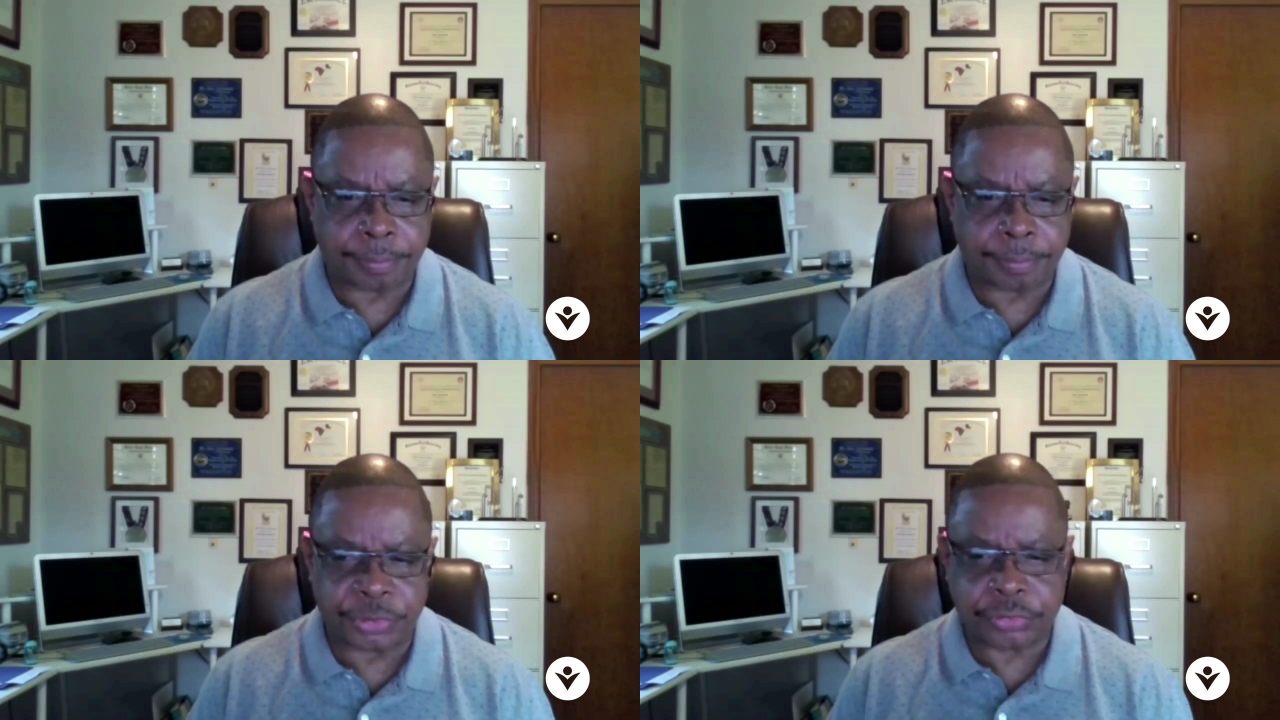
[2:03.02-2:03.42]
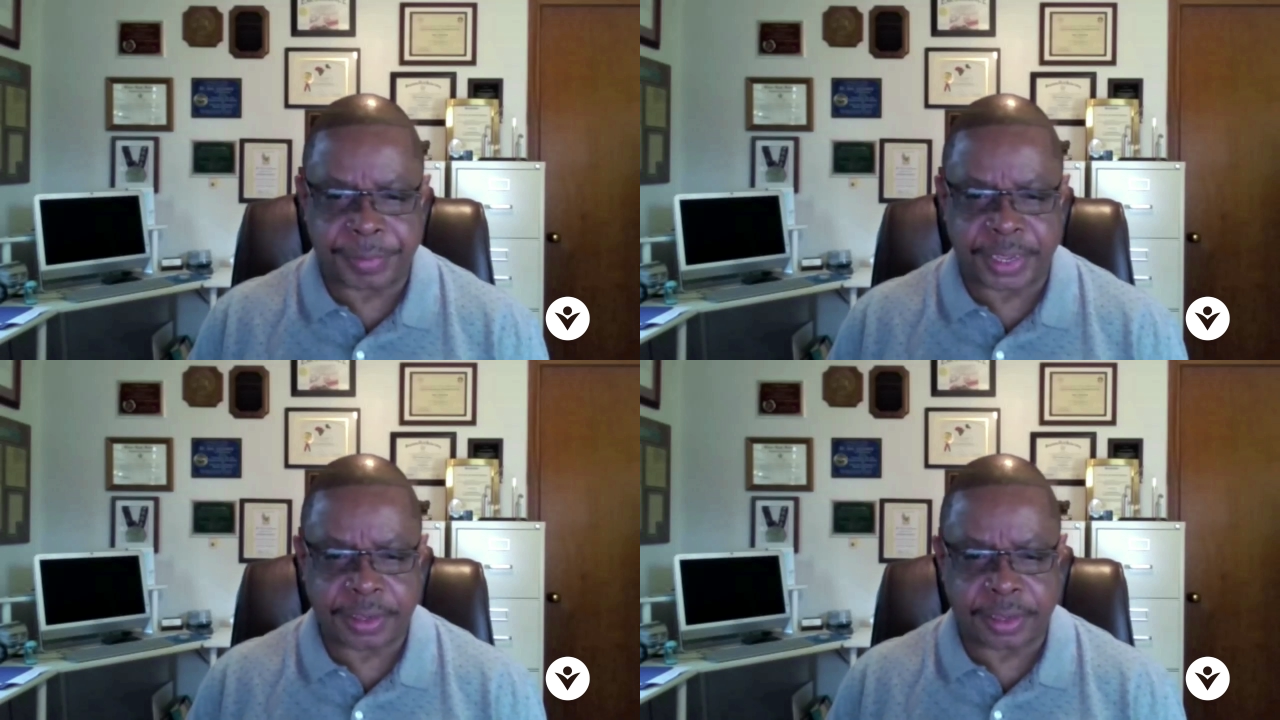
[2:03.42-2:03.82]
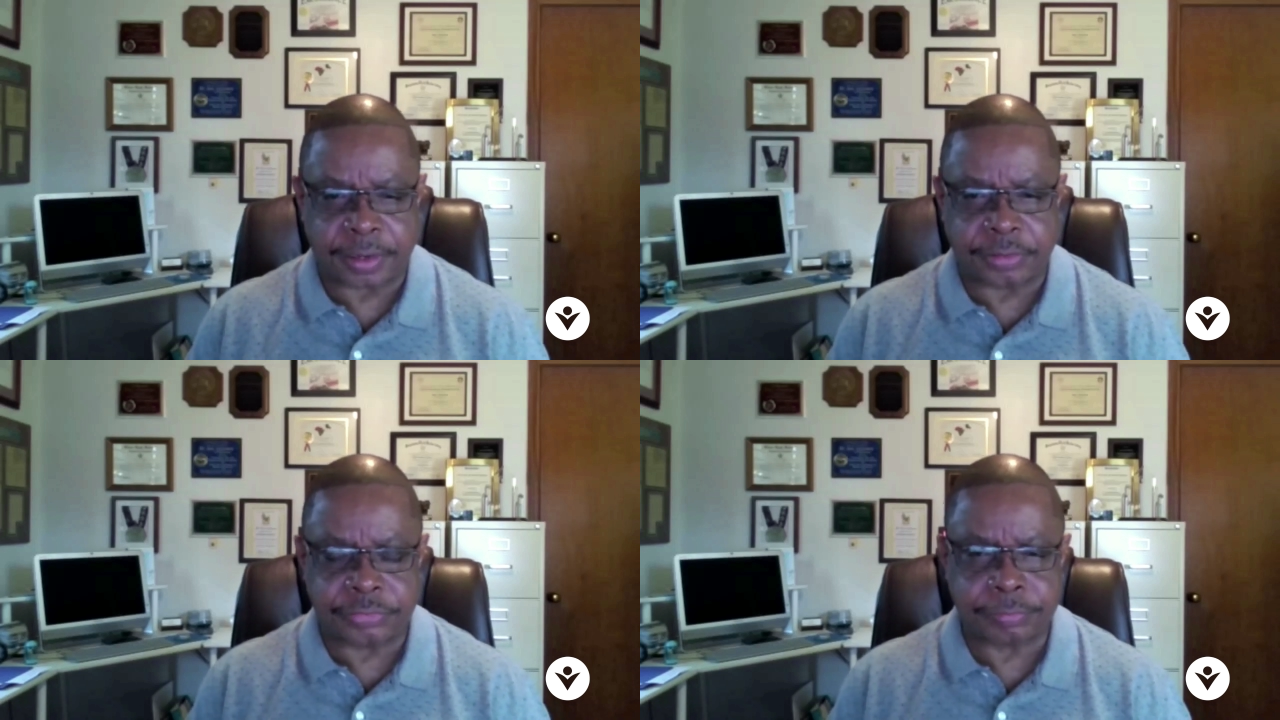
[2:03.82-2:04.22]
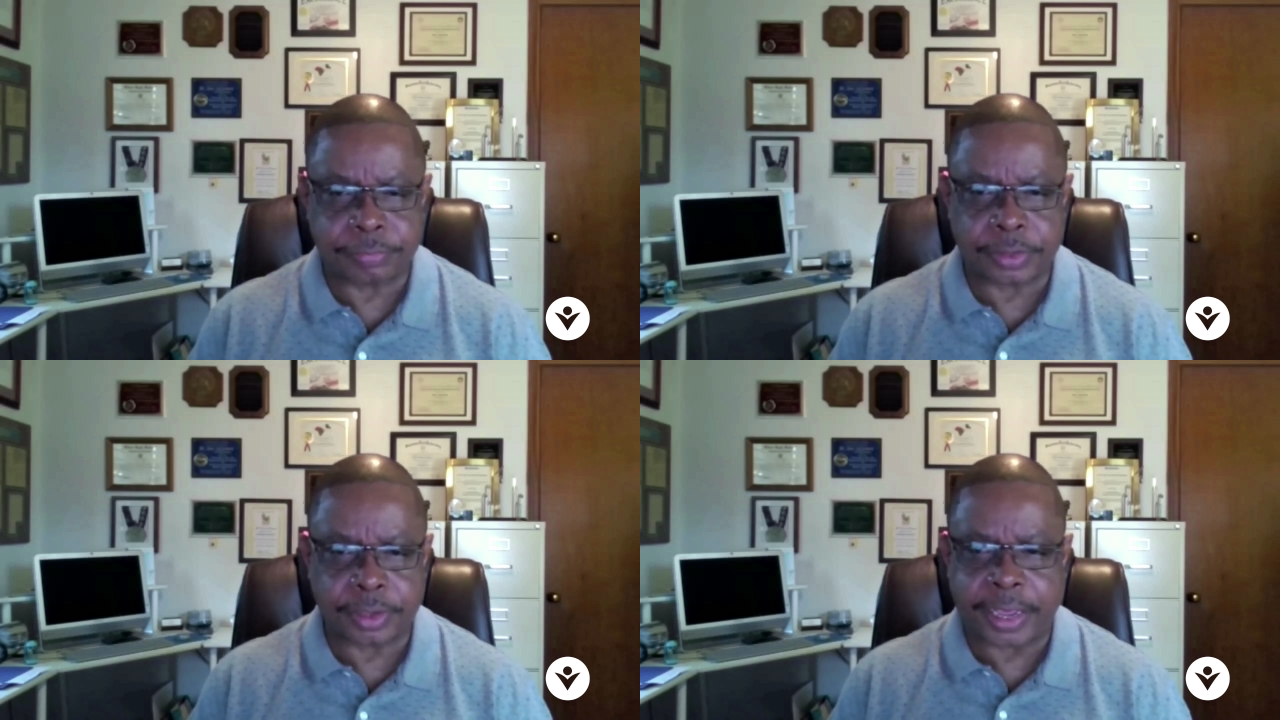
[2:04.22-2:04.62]
Mr. McInnes
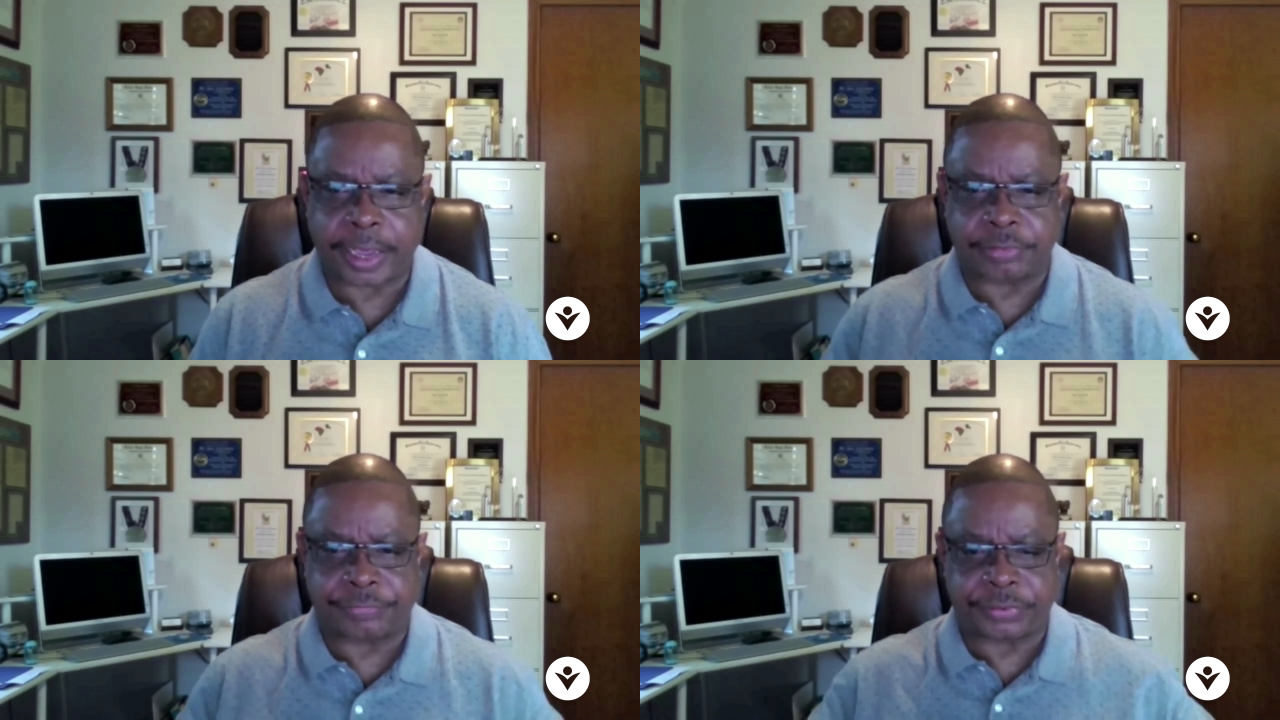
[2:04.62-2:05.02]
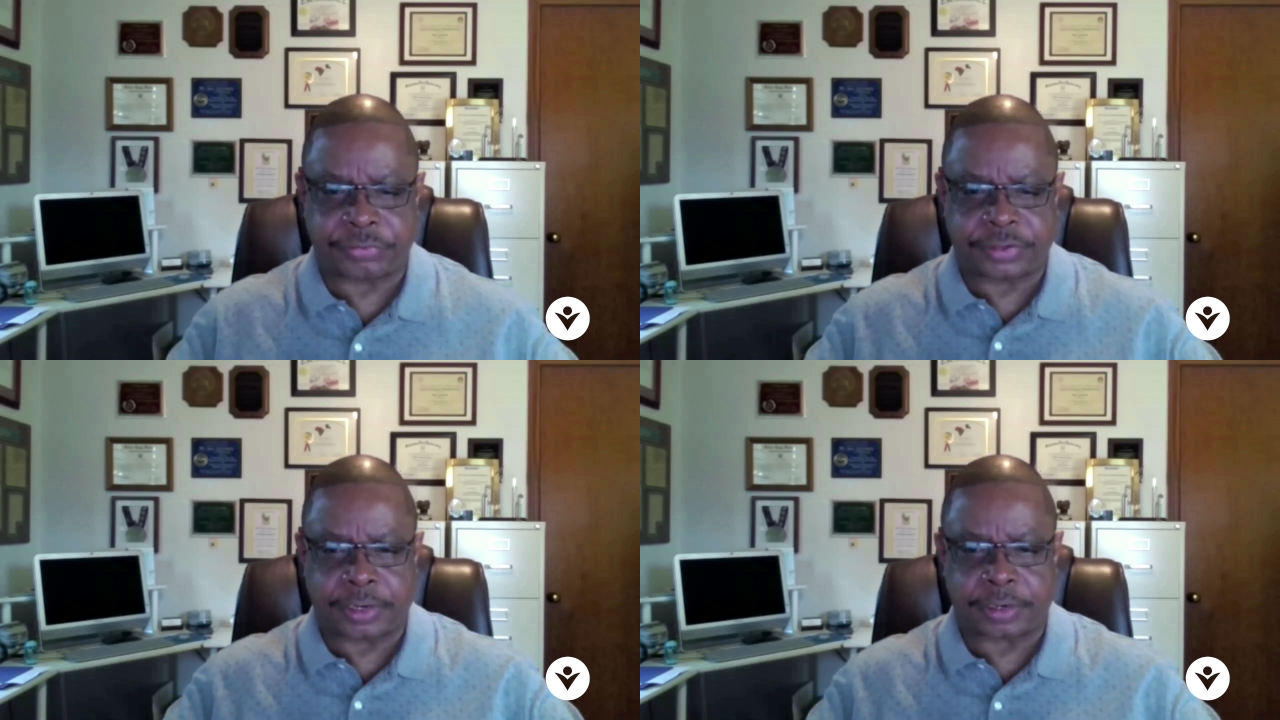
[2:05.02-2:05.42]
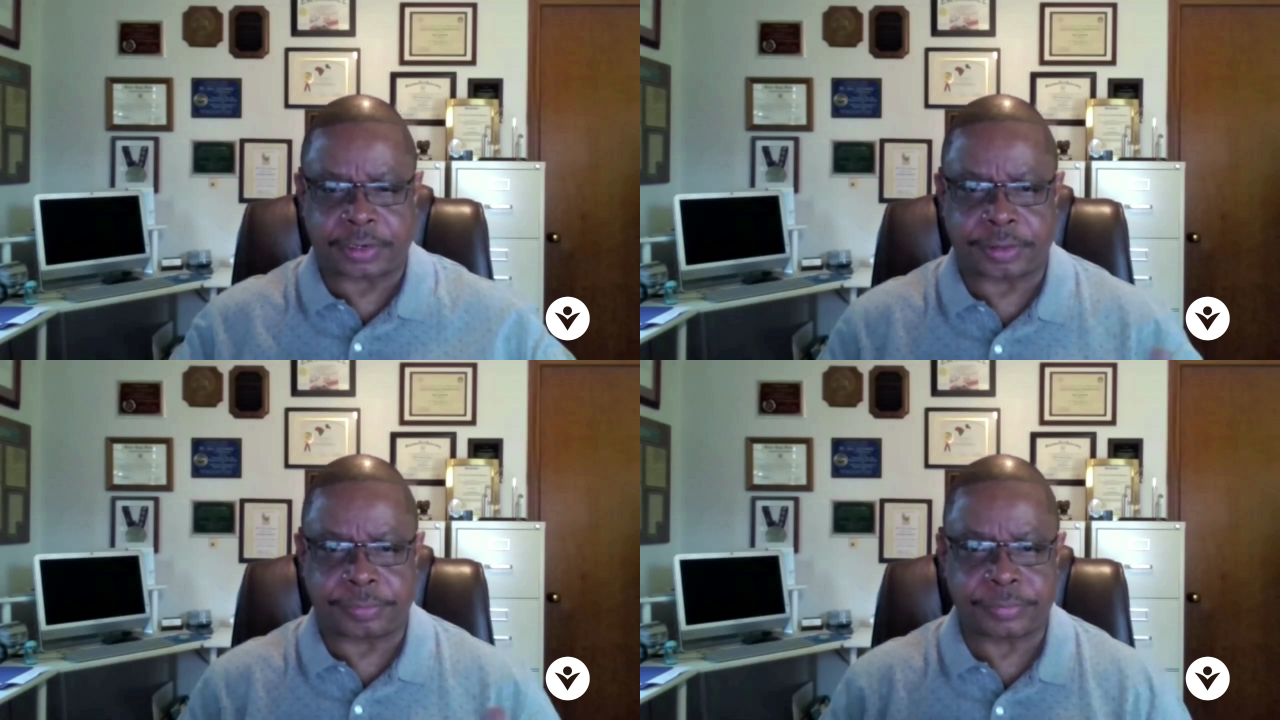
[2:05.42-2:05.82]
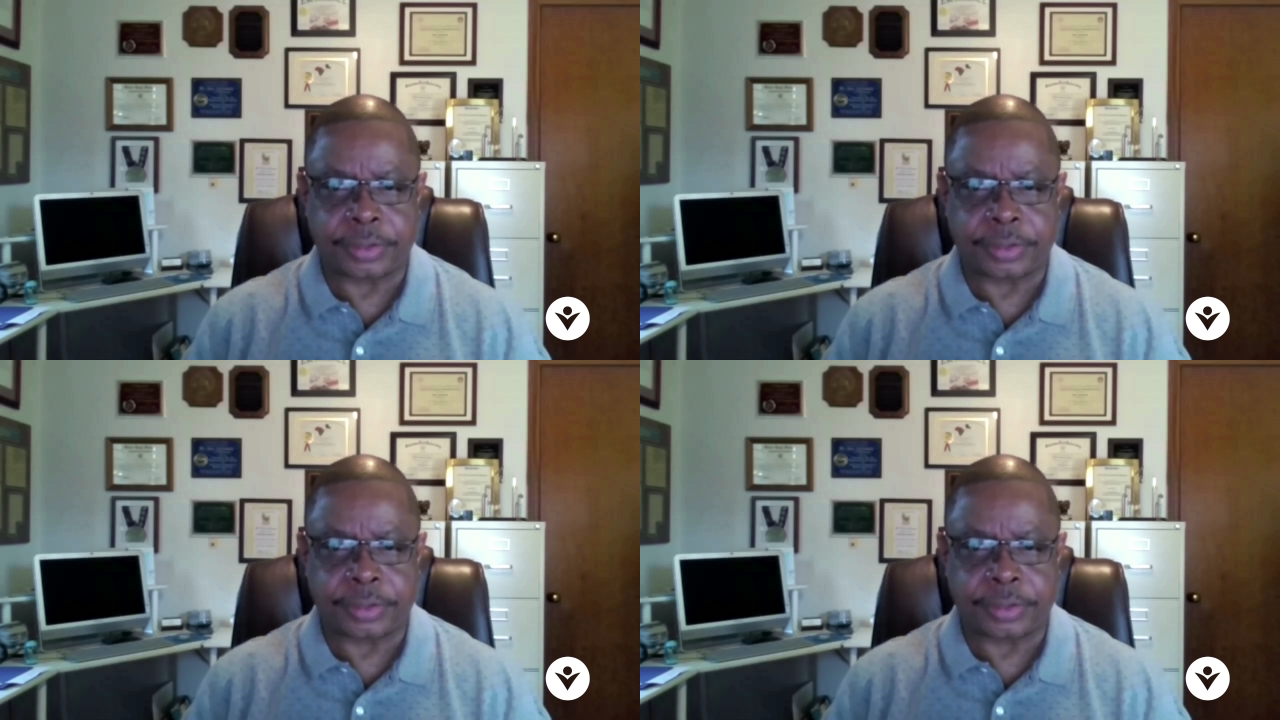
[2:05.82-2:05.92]
had a facility